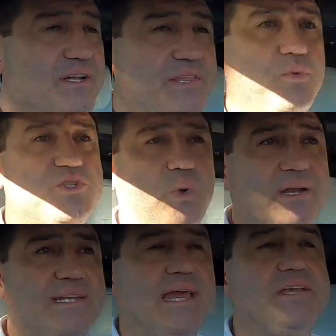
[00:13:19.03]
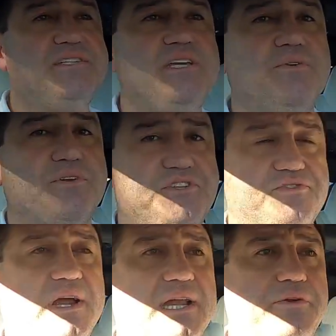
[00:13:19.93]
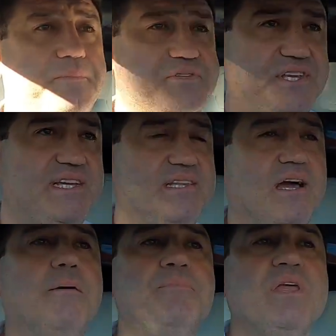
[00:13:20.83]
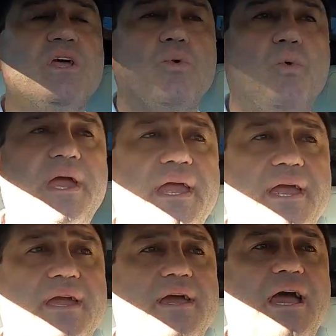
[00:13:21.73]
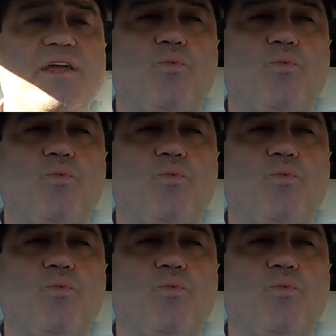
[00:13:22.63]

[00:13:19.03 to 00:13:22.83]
There was one case here in Australia in particular where a